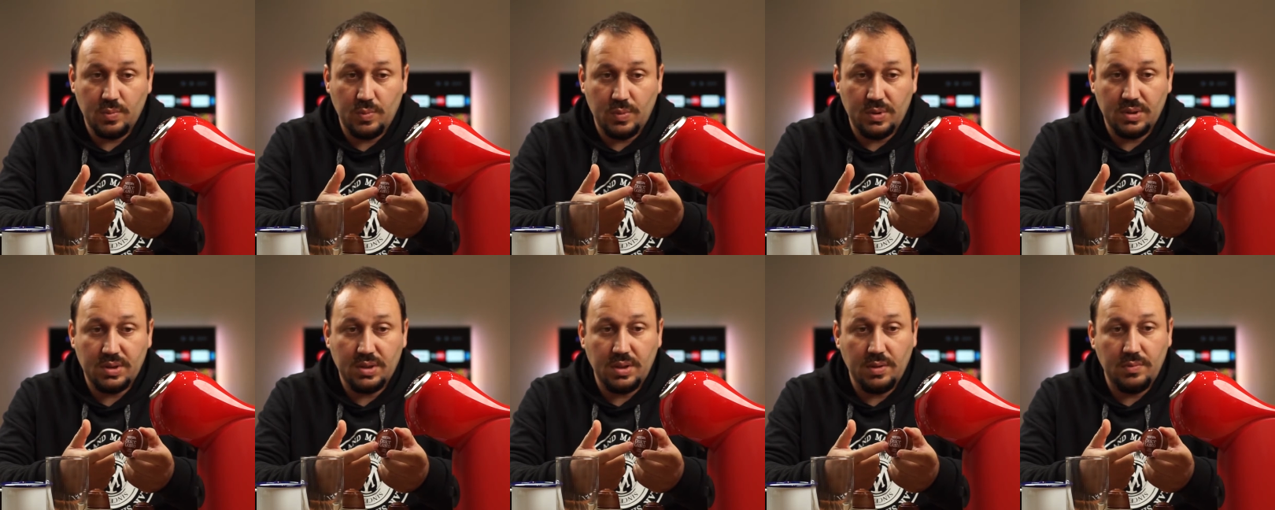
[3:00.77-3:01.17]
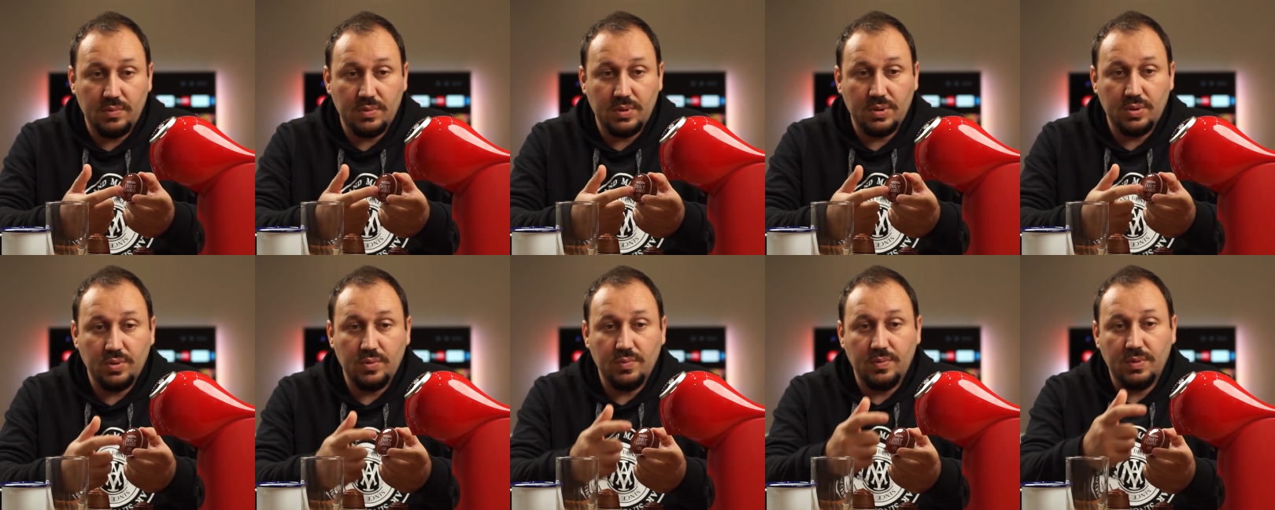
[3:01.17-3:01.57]

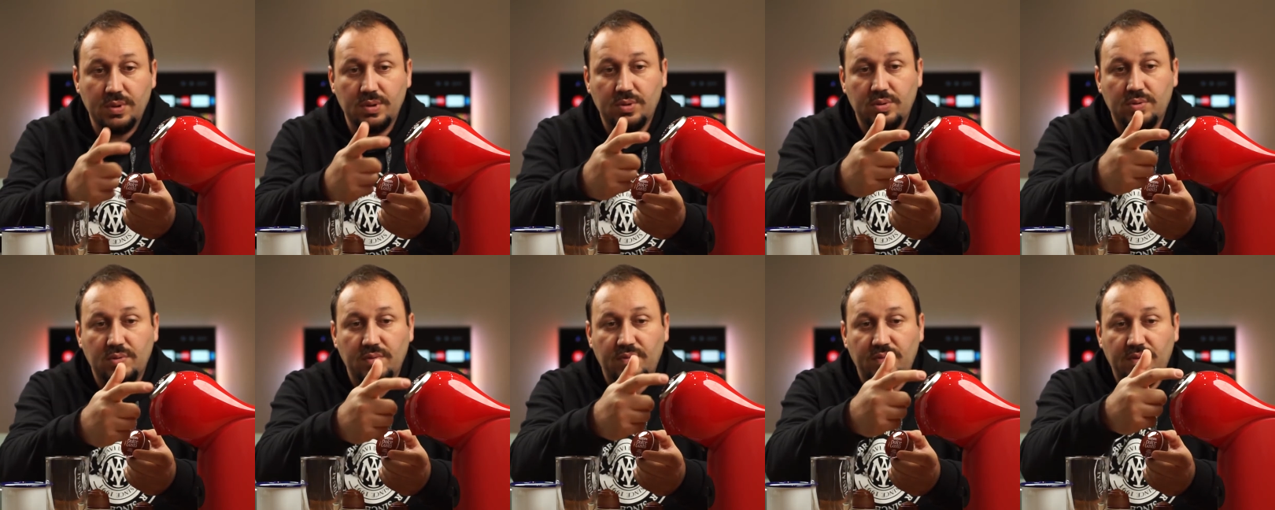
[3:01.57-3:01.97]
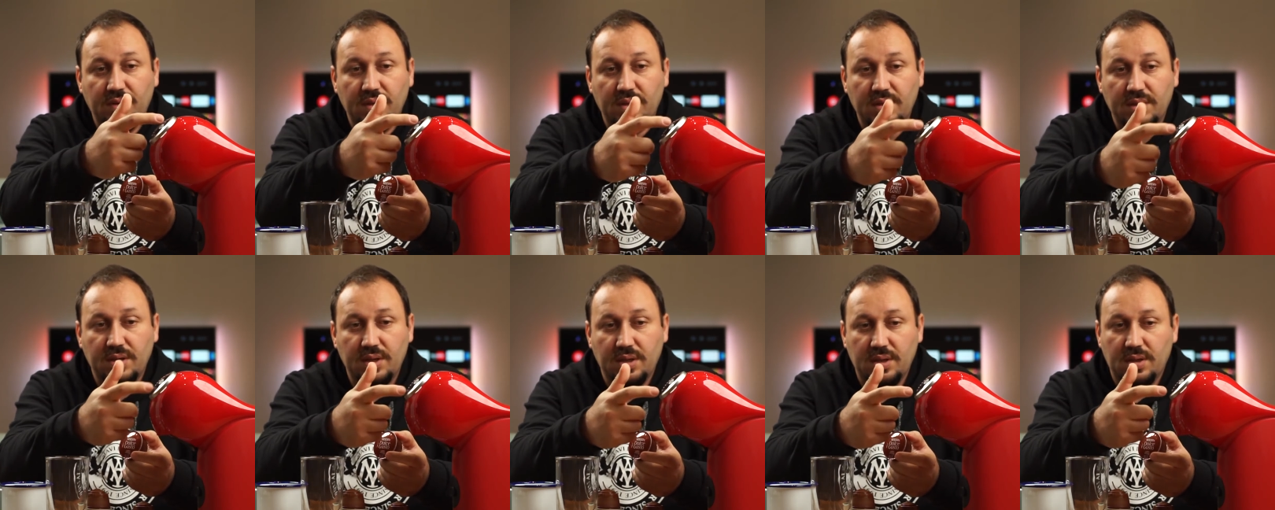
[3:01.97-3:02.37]
whatever you want to
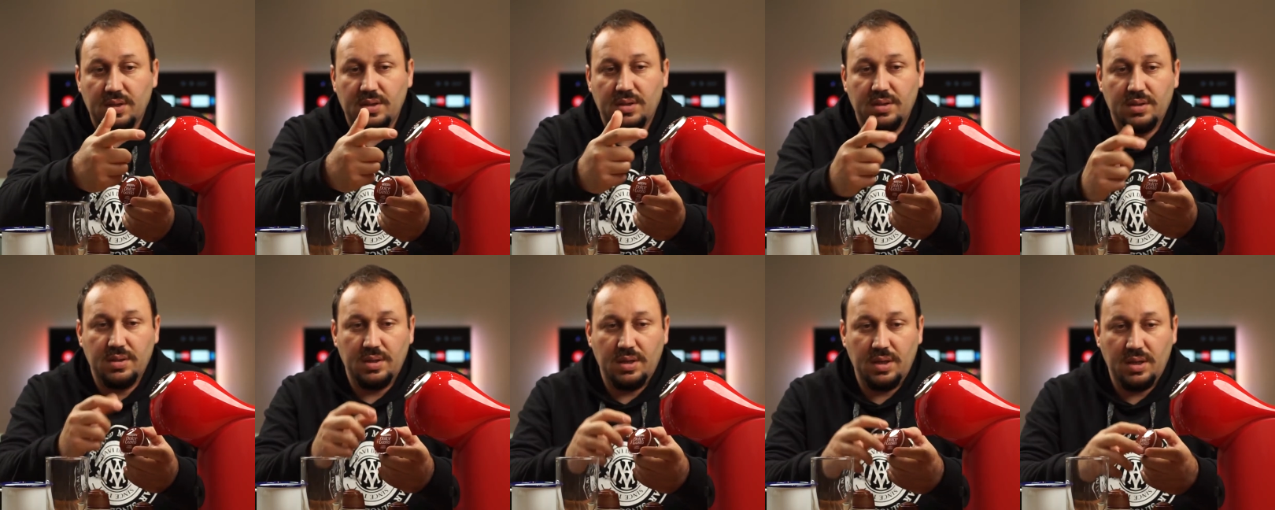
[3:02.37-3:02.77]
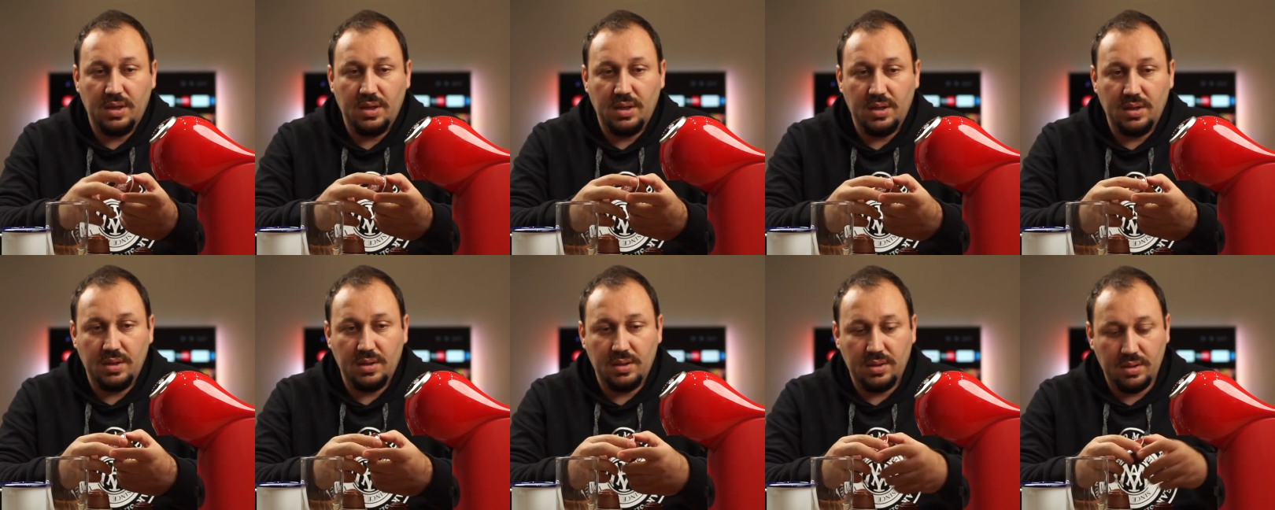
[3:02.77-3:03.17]
fill here,
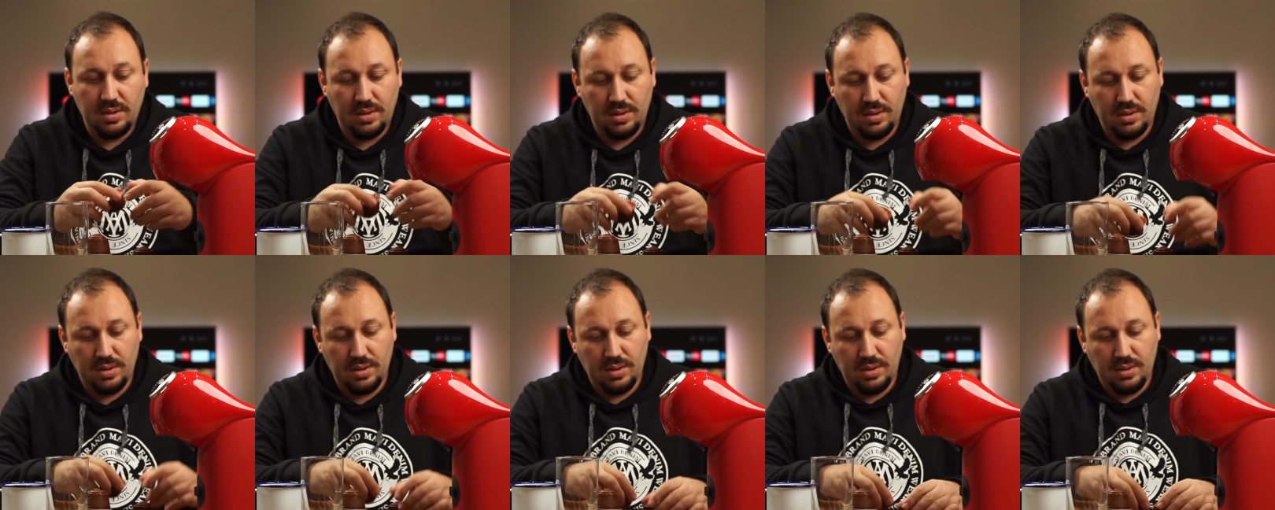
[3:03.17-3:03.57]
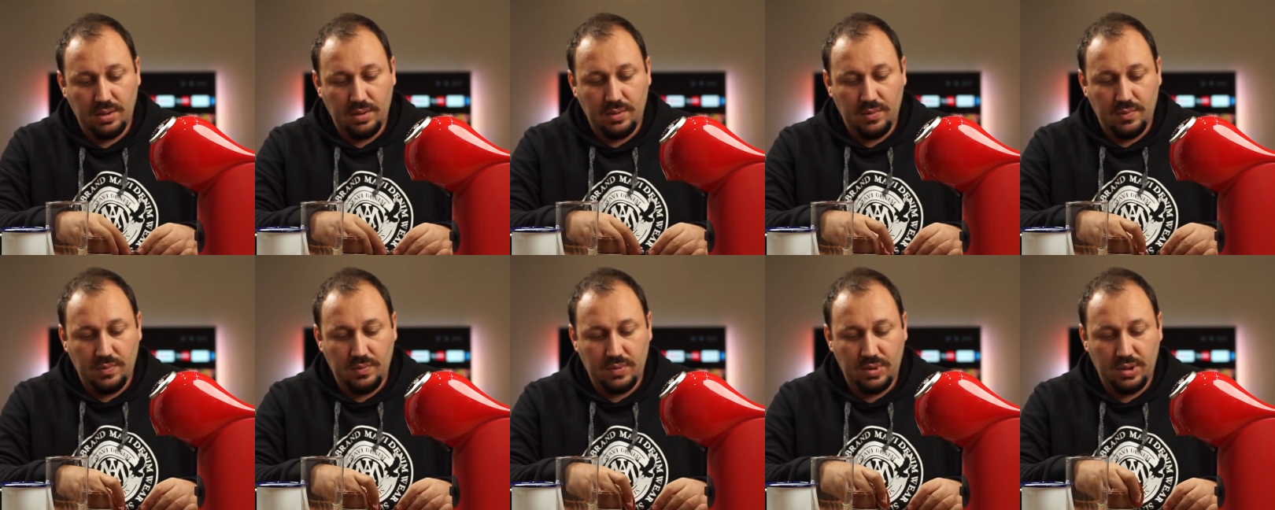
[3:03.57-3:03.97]
and
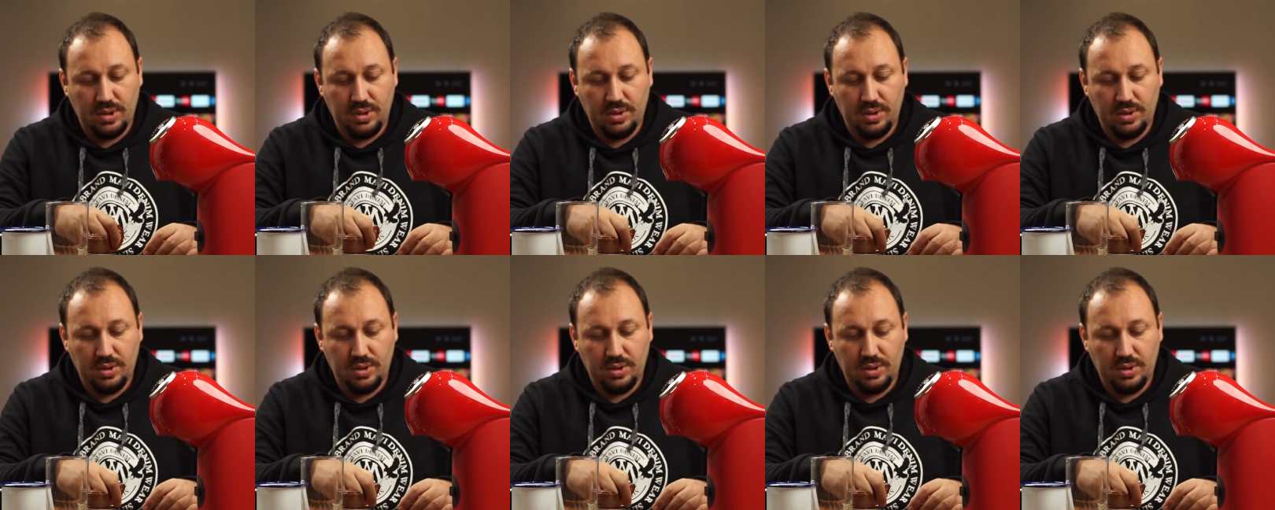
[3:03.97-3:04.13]
when